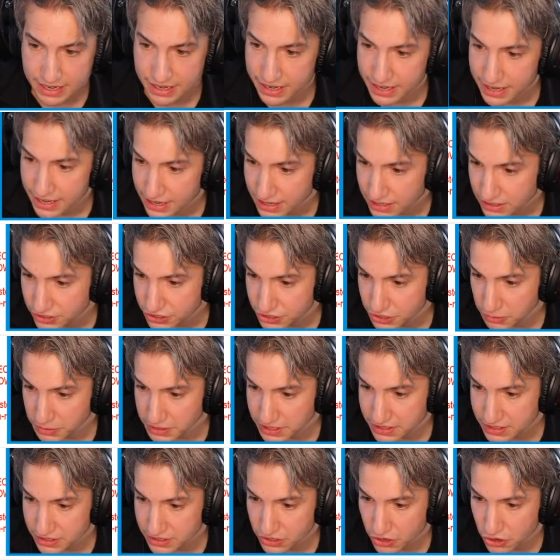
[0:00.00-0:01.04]
And so
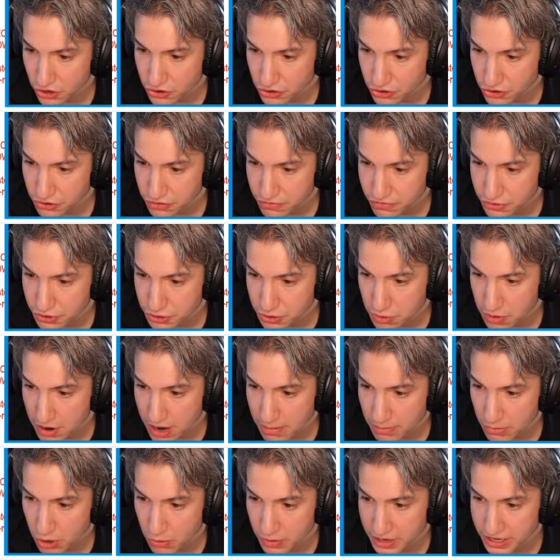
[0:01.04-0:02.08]
this is a new view.
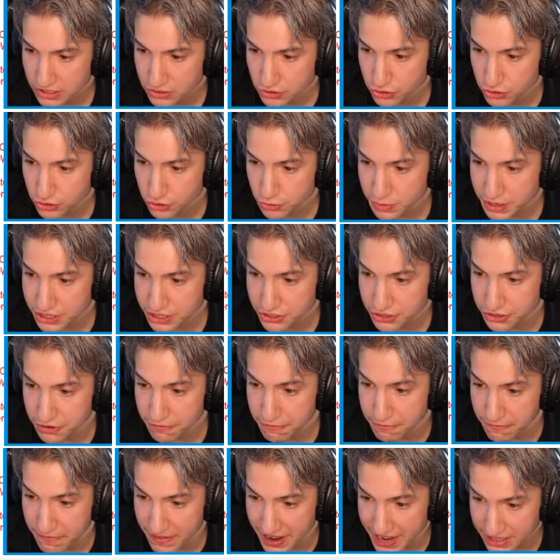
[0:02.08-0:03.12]
I'm going to switch the
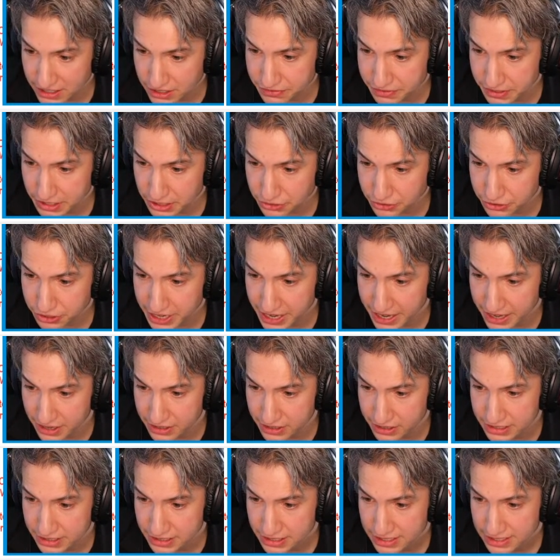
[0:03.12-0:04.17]
face filter
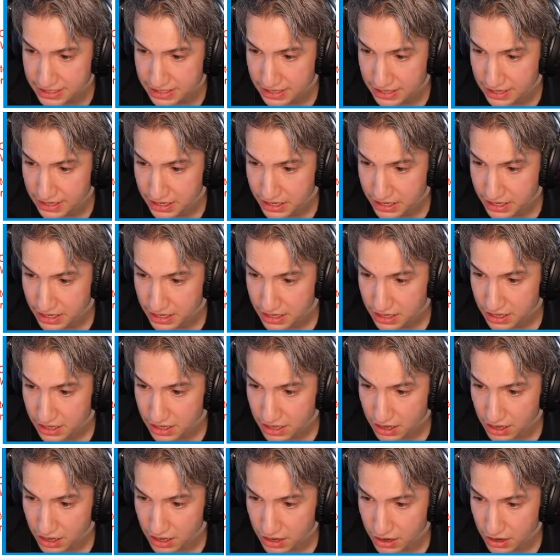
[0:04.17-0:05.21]
here.
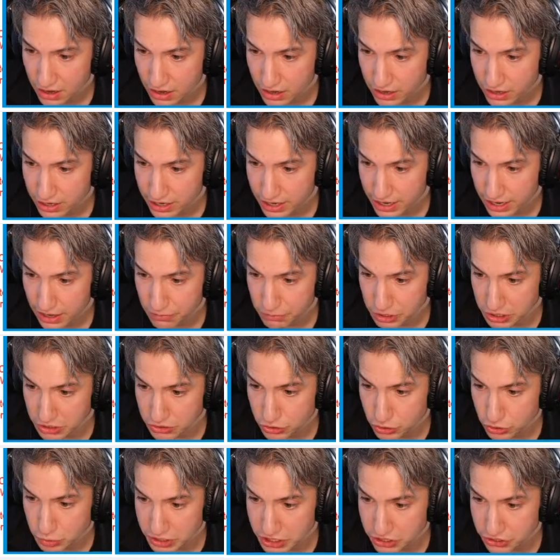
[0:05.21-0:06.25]
I'm going
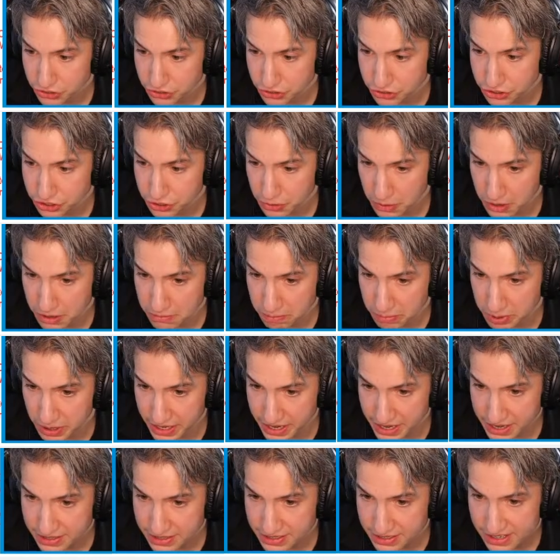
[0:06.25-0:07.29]
to switch to Show
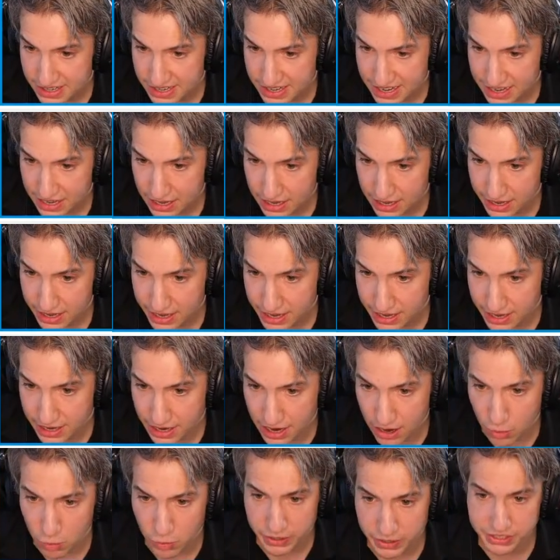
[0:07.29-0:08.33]
Complete. And
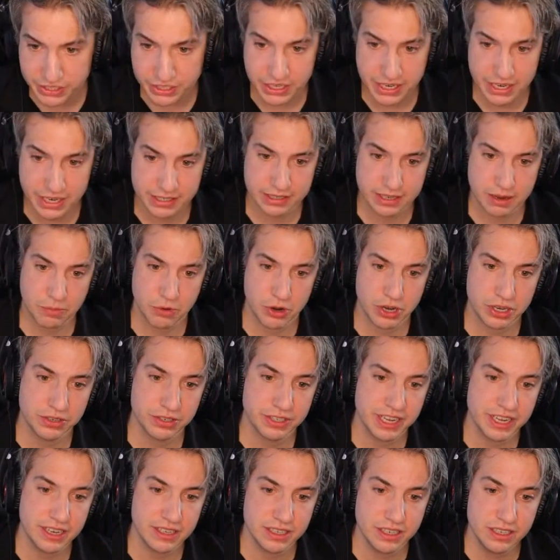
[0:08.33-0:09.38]
now watch this. I'm going
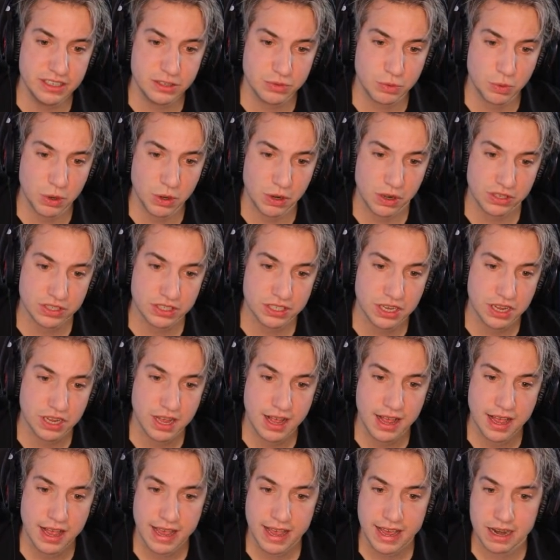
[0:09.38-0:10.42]
to take these walls
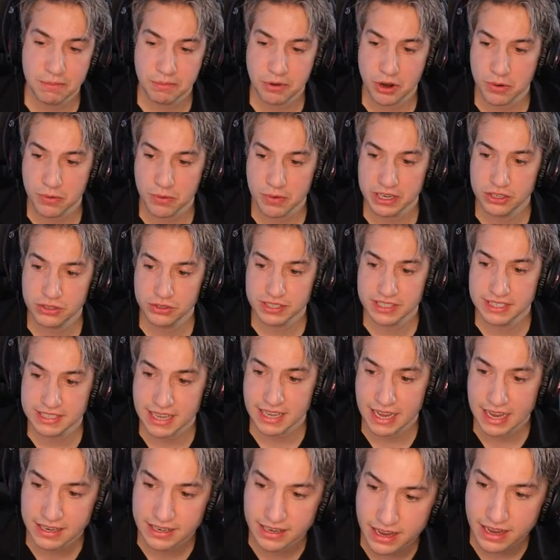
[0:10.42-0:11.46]
and I'm going to
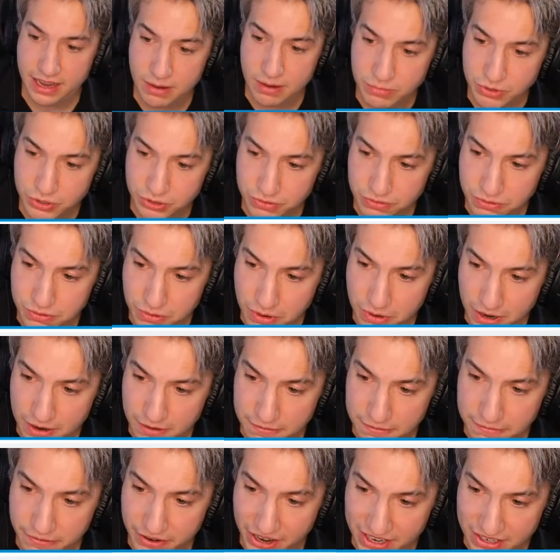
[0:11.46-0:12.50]
assign them
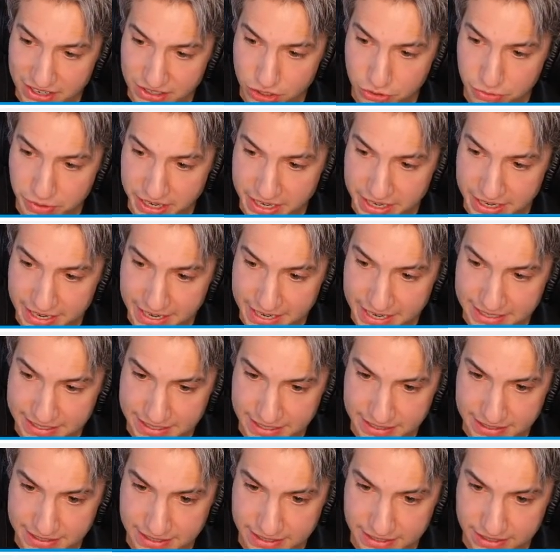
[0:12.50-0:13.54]
to face created
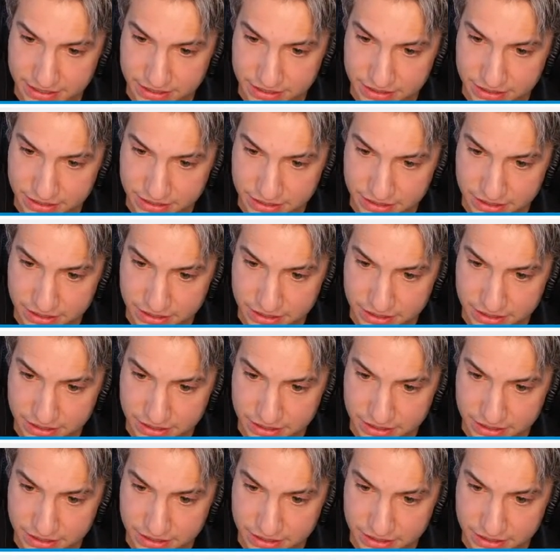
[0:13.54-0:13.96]
existing.